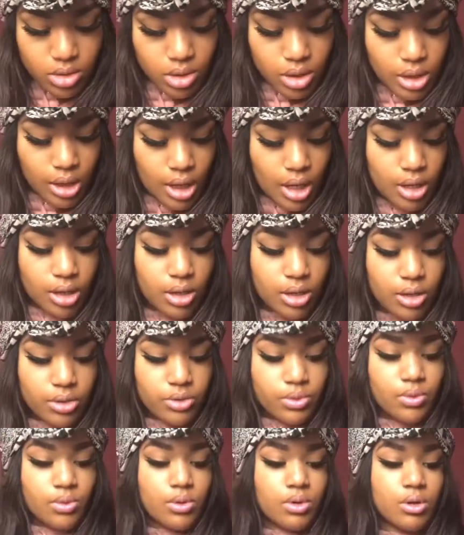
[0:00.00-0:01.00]
And I got
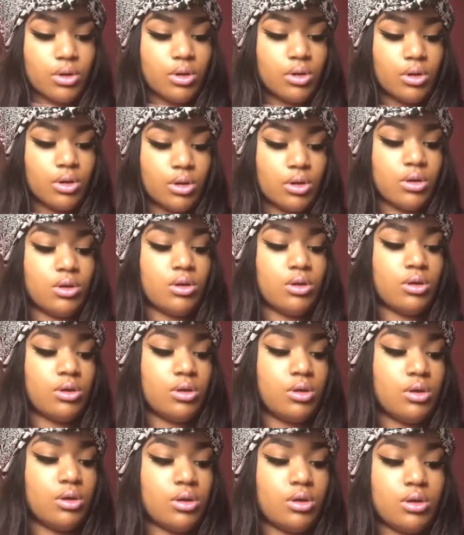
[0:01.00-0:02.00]
another one
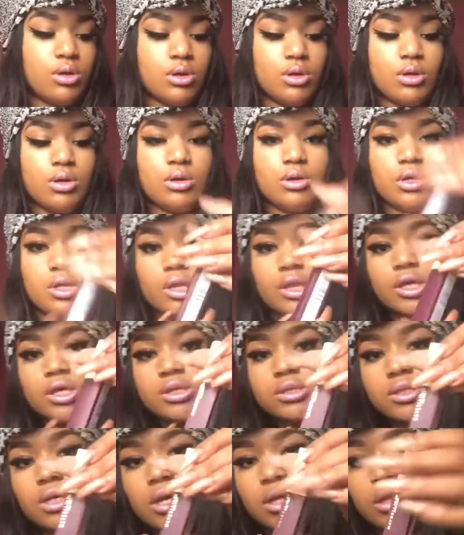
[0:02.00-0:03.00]
in
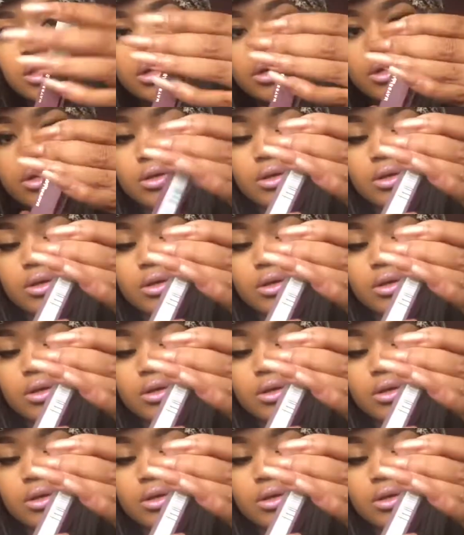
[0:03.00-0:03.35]
this color.